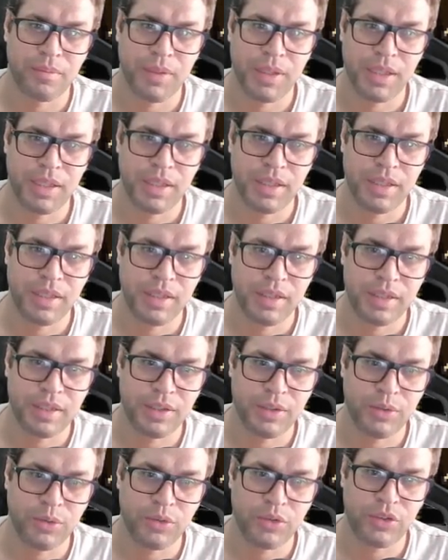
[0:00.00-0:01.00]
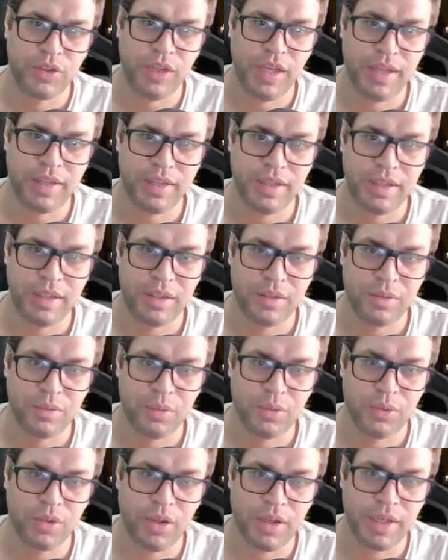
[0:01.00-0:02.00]
But, oh, sadly,
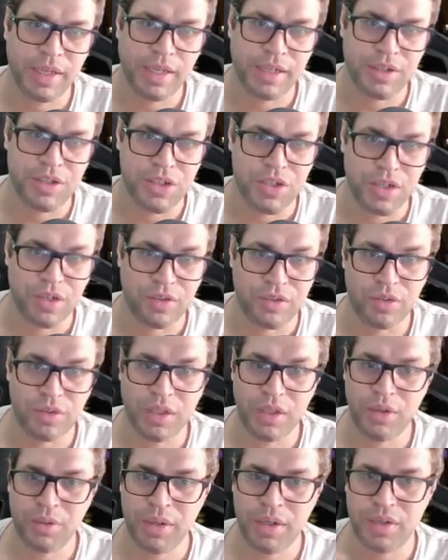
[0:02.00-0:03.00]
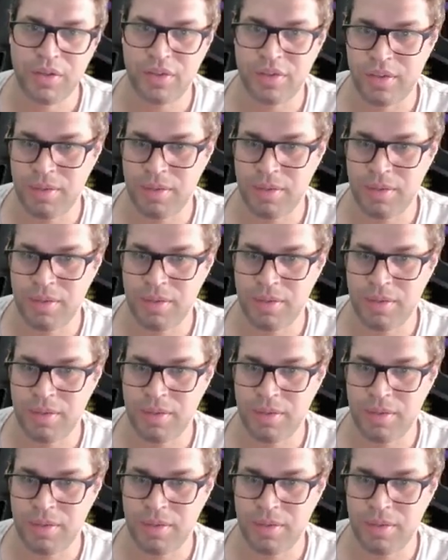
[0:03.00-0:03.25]
will not get a chance. You can already